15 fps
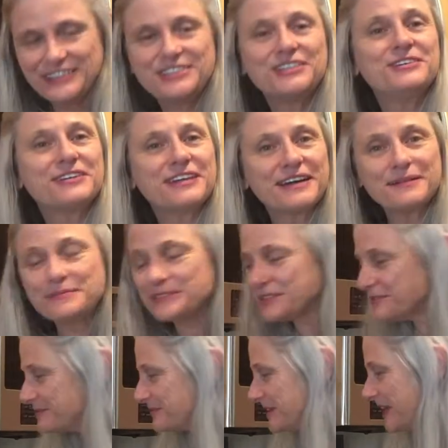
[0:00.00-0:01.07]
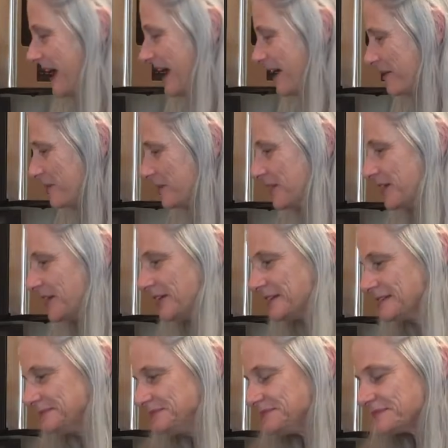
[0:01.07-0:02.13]
2 cups of flour.
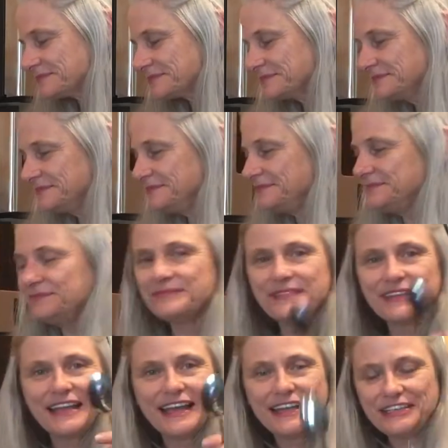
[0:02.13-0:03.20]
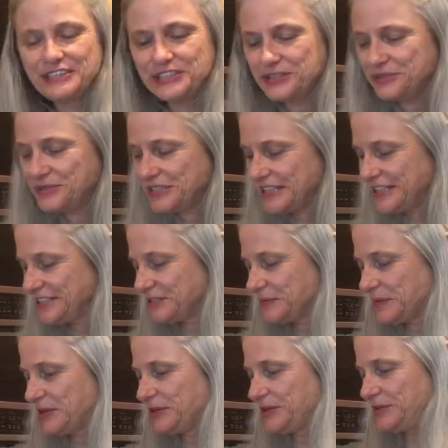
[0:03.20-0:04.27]
2
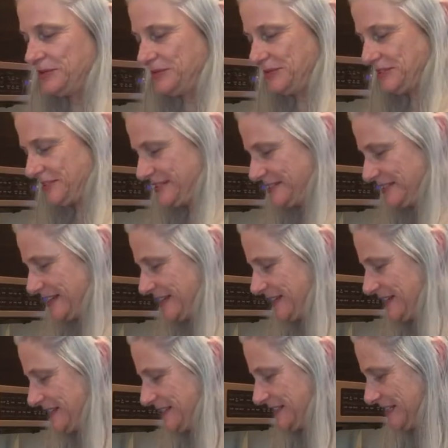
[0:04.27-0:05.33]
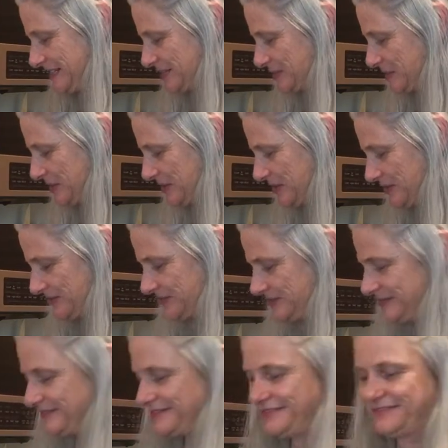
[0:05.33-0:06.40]
teaspoons. I need a teaspoon.
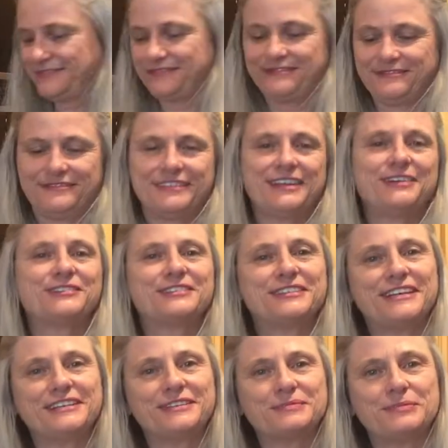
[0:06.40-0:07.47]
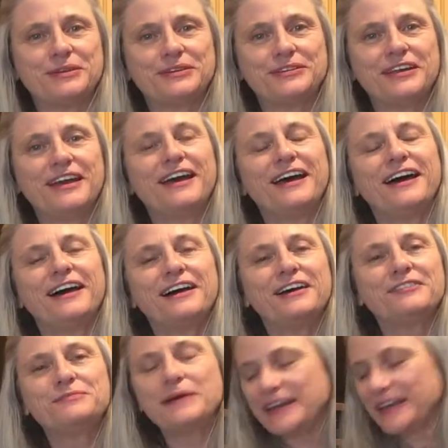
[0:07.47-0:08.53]
There's a teaspoon
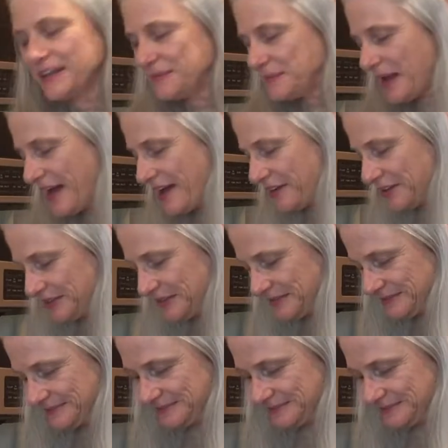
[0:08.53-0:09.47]
of baking powder.